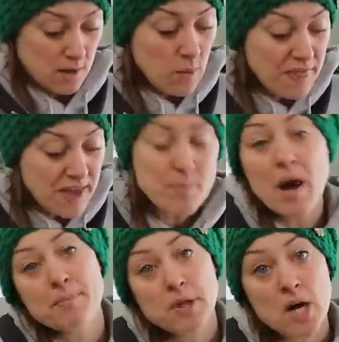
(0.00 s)
well, they
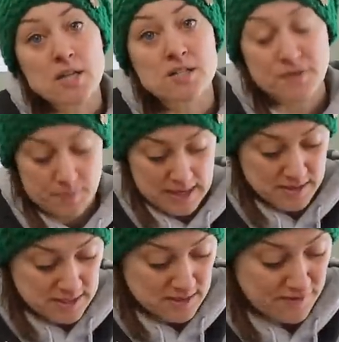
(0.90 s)
bought plugs for
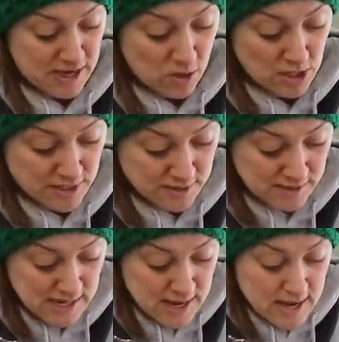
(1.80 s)
pansies and
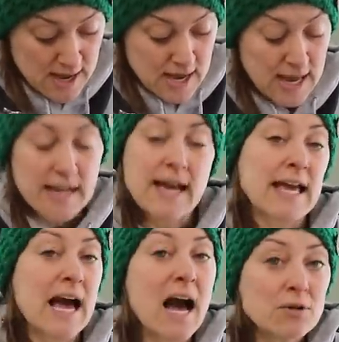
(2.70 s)
violas and
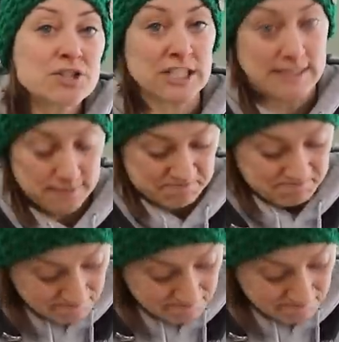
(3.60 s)
I counted